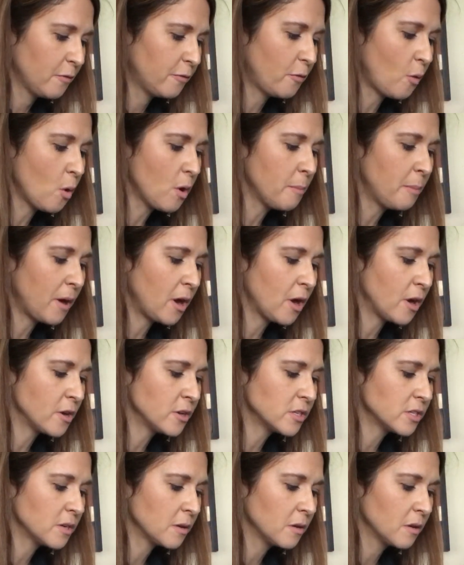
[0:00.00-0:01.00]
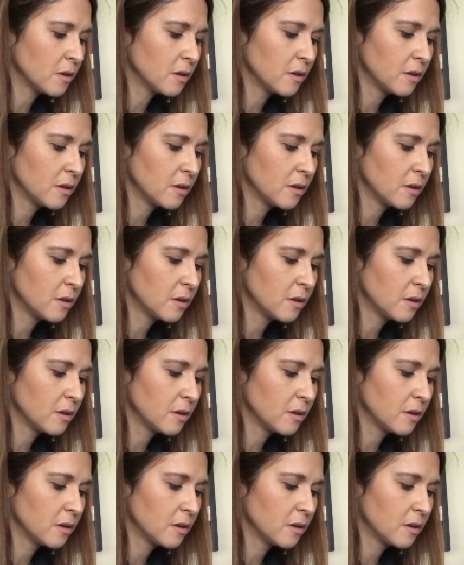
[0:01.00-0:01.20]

bars